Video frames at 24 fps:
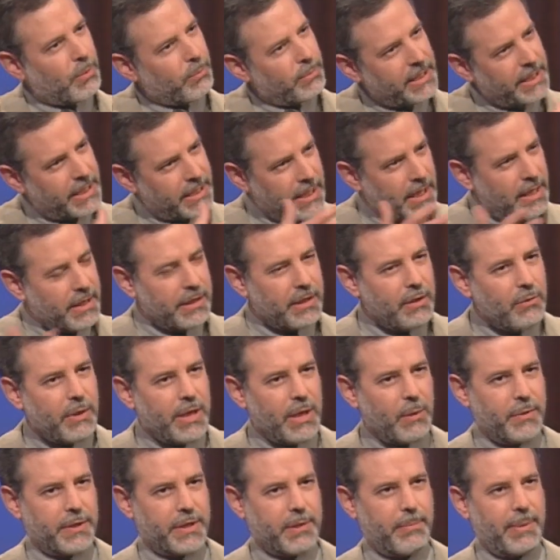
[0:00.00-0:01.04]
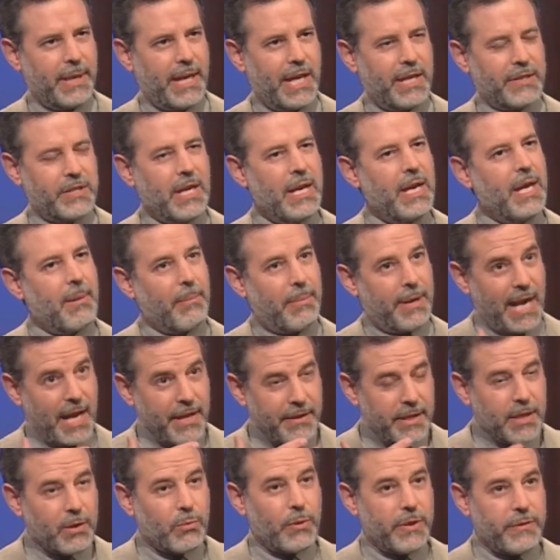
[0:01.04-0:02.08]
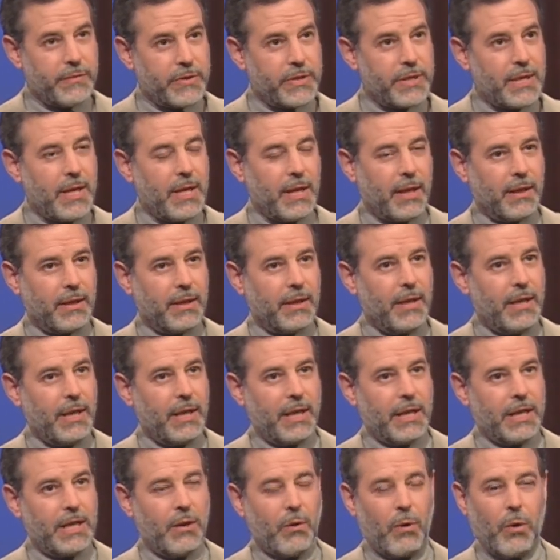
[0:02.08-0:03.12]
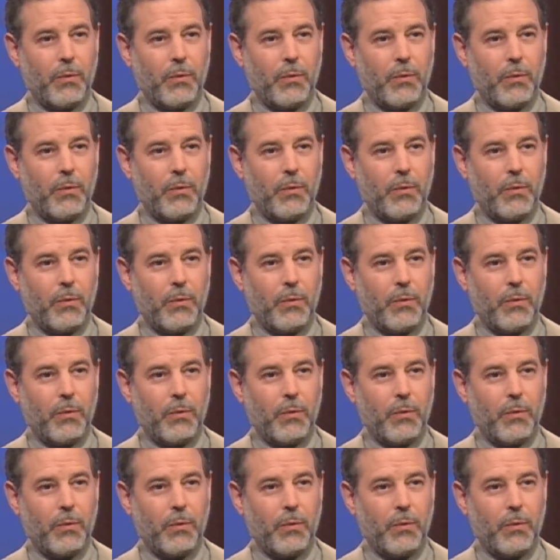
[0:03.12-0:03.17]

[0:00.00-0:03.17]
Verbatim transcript: but really a continuity with the past. But I think we've seen, you know,